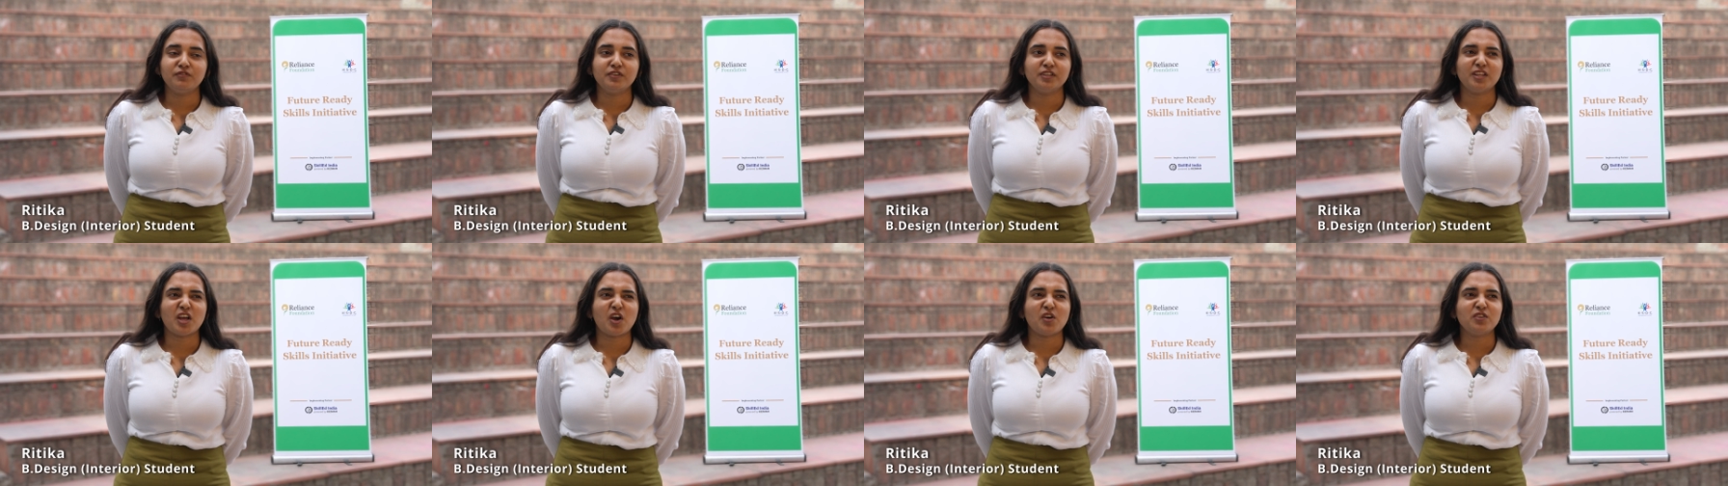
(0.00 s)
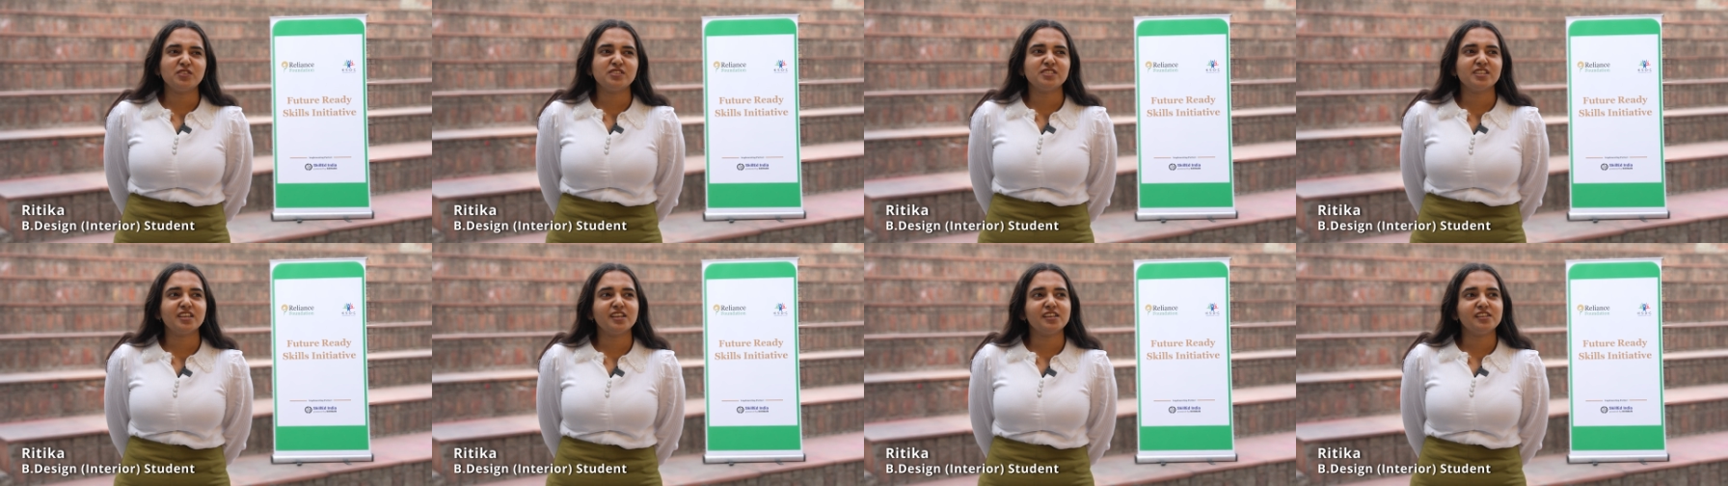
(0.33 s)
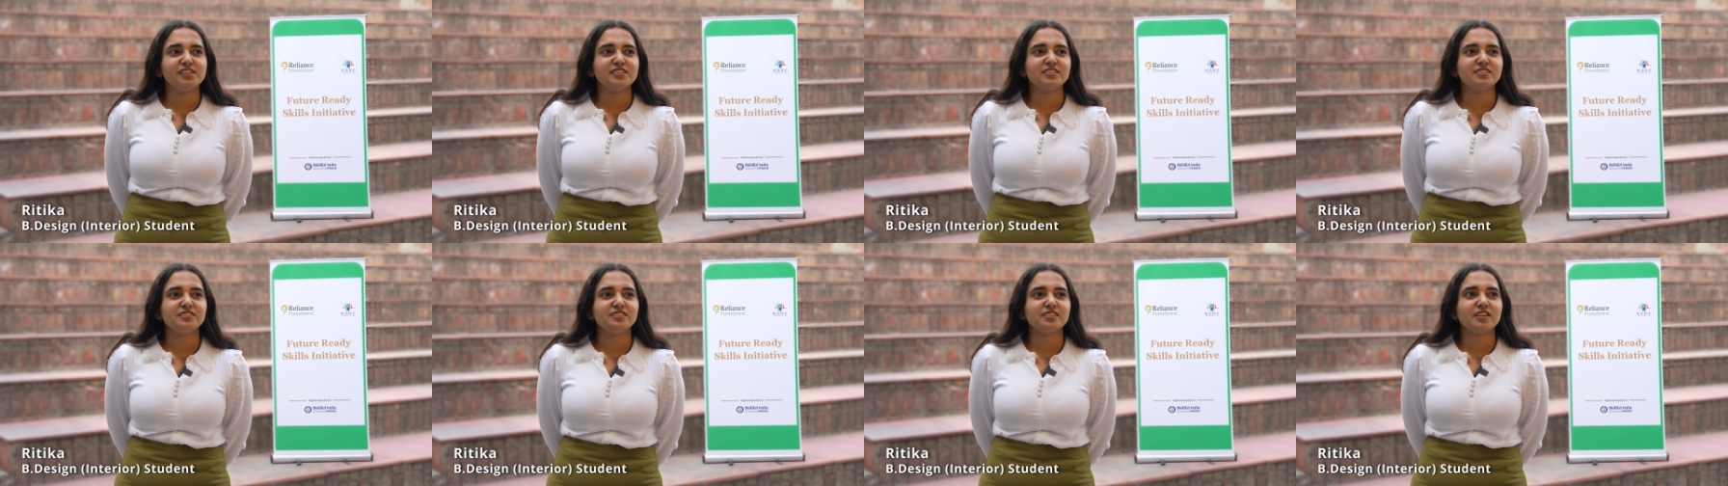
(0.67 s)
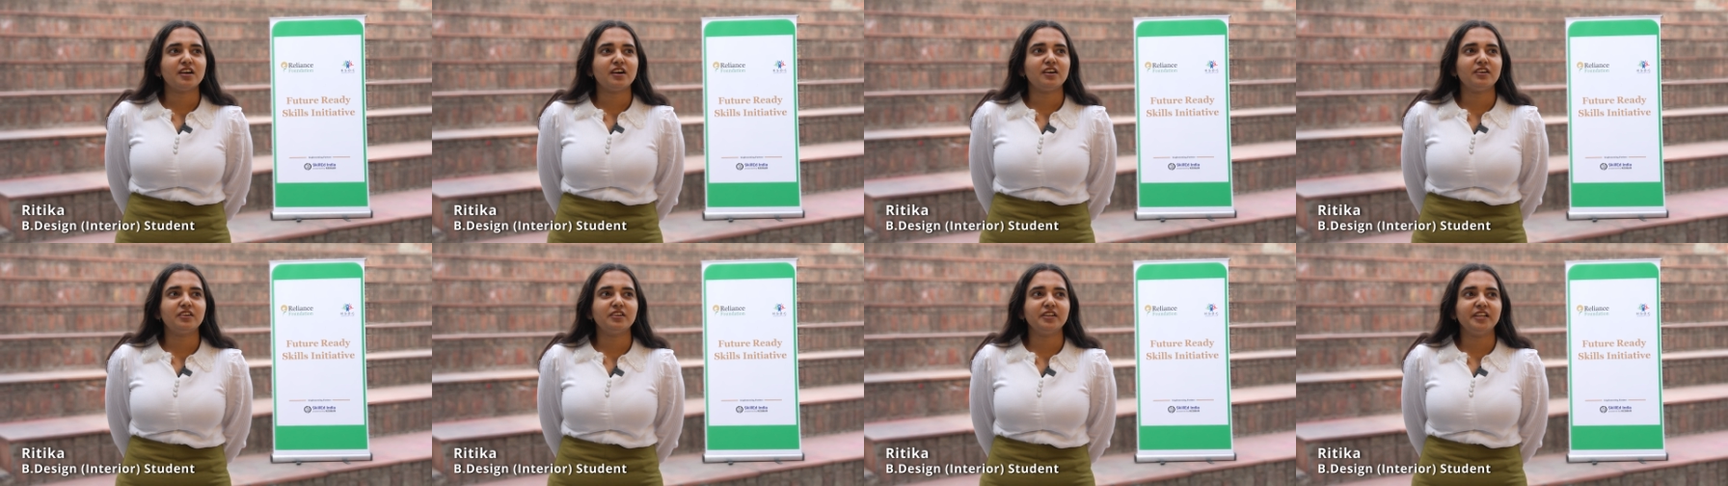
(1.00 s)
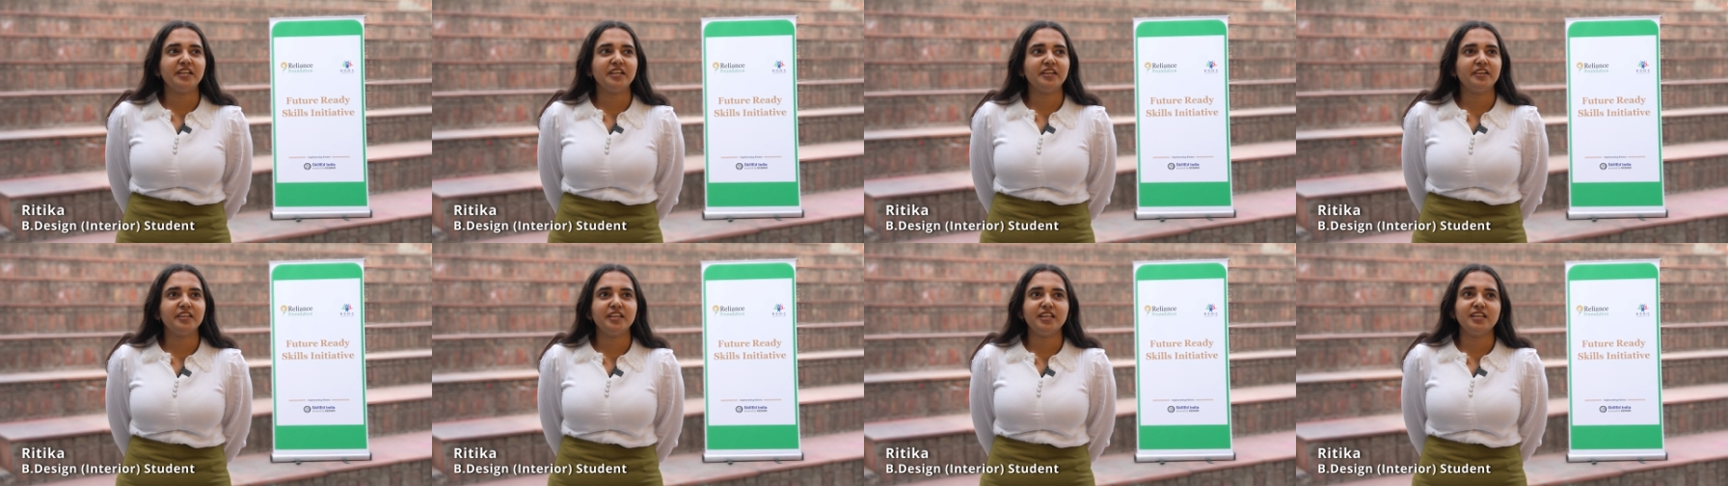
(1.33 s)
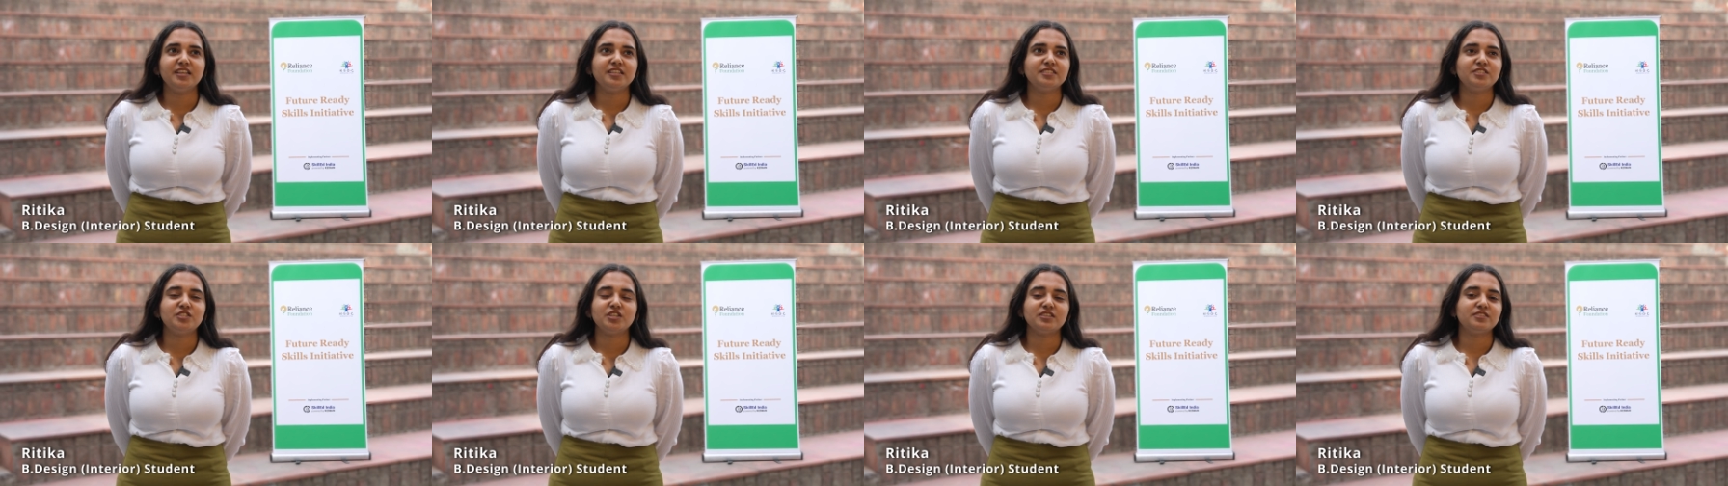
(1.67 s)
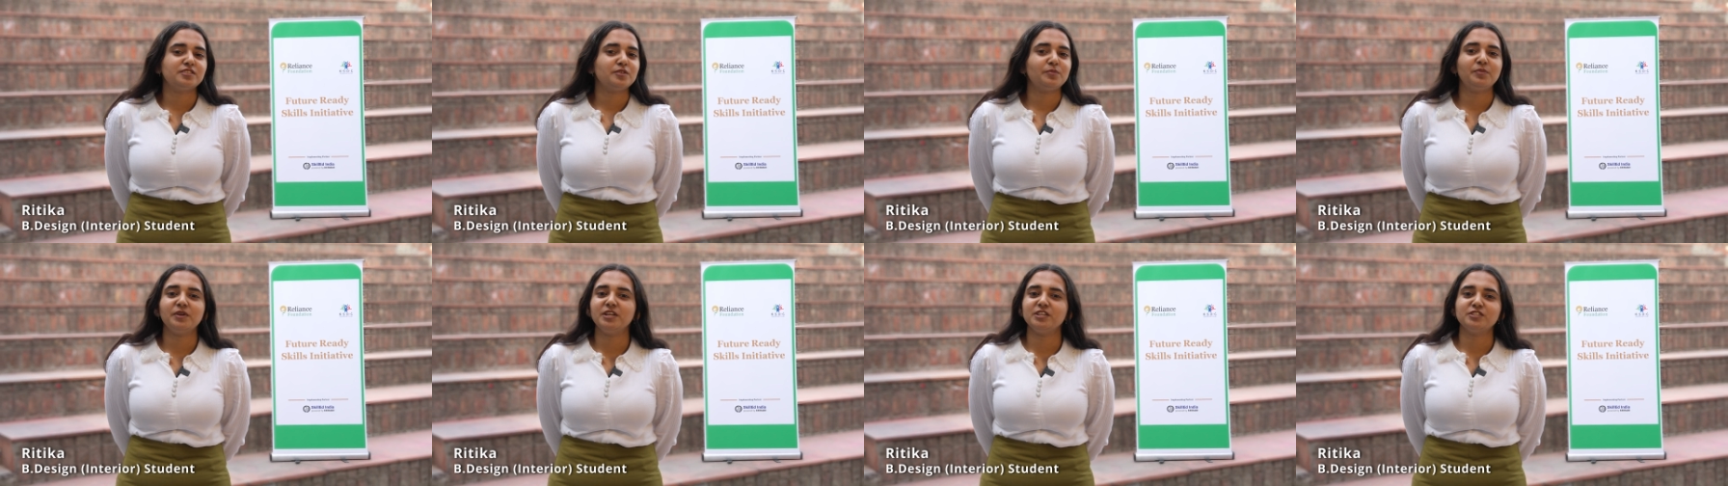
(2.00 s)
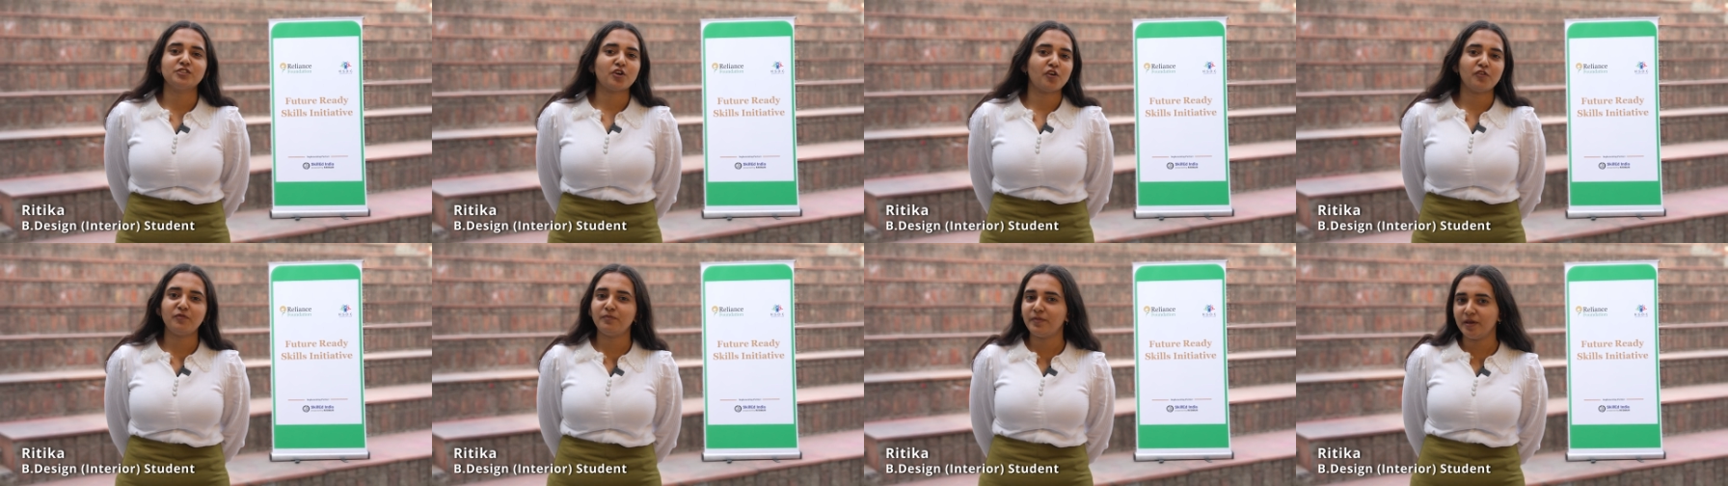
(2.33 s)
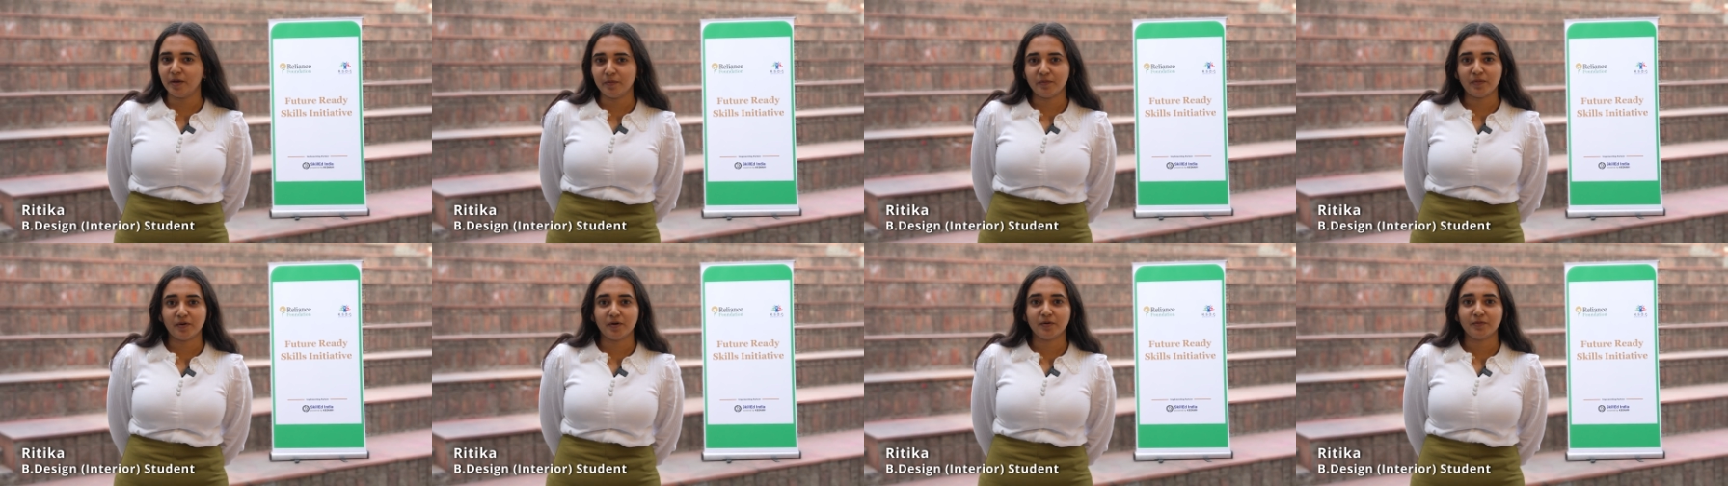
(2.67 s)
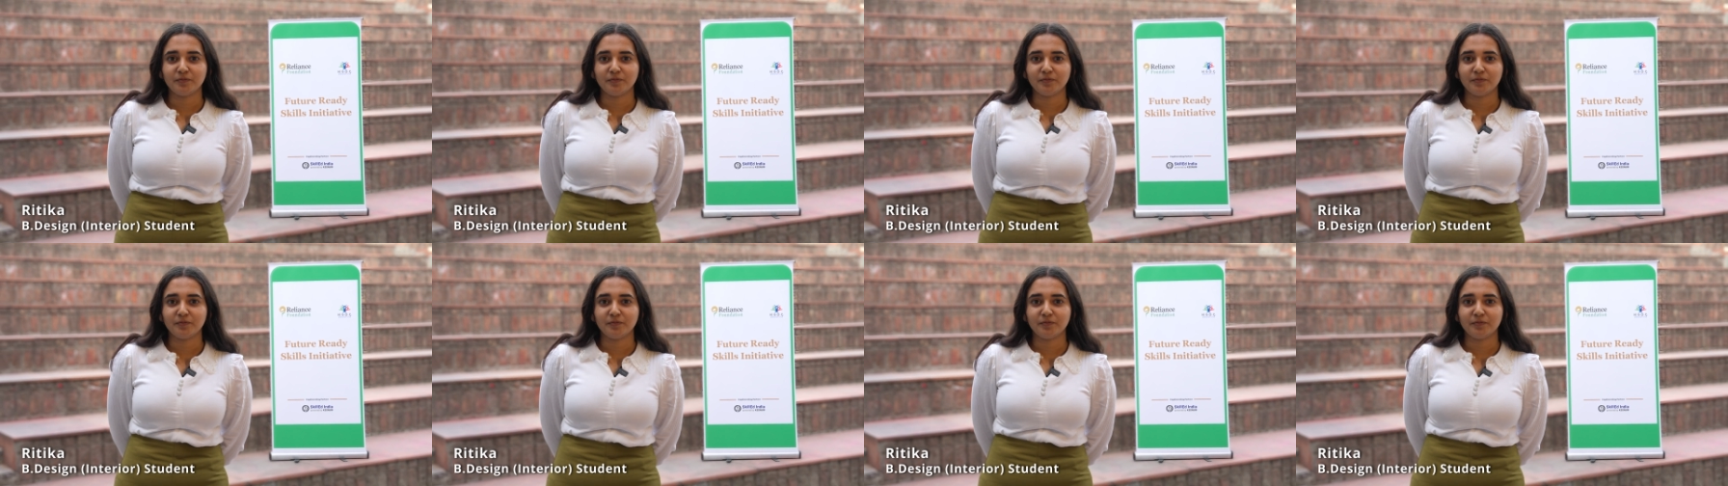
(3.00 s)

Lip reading: Without skills, a degree is just a piece of paper.